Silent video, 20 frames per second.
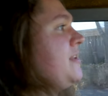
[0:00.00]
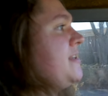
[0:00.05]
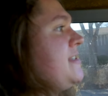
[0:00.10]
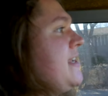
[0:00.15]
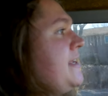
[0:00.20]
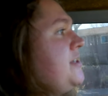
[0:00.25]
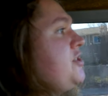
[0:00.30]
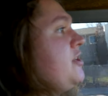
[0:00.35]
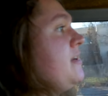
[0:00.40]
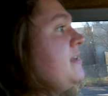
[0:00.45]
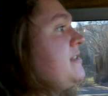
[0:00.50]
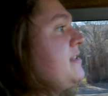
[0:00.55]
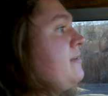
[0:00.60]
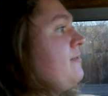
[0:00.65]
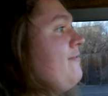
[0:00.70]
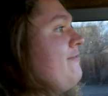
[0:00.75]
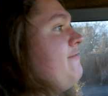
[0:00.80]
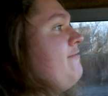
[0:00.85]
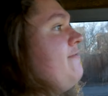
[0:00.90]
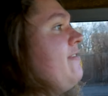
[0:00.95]
this engine is
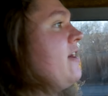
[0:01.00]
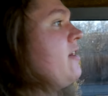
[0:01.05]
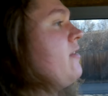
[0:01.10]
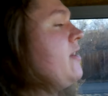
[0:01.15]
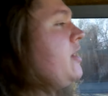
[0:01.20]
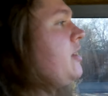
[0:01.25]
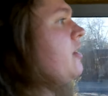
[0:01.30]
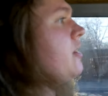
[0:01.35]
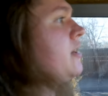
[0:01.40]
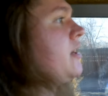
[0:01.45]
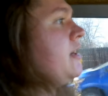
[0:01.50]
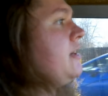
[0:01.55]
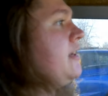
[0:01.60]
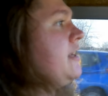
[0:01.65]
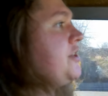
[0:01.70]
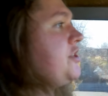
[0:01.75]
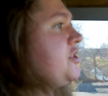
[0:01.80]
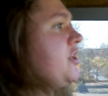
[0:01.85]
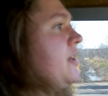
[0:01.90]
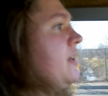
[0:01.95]
in very good
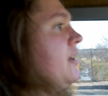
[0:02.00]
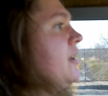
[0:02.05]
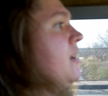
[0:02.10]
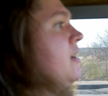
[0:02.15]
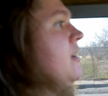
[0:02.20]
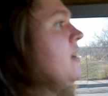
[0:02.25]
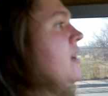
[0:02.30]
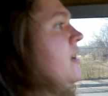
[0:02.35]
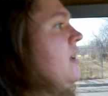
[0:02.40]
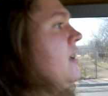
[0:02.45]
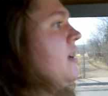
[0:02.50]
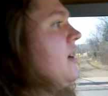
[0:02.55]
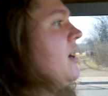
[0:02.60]
condition.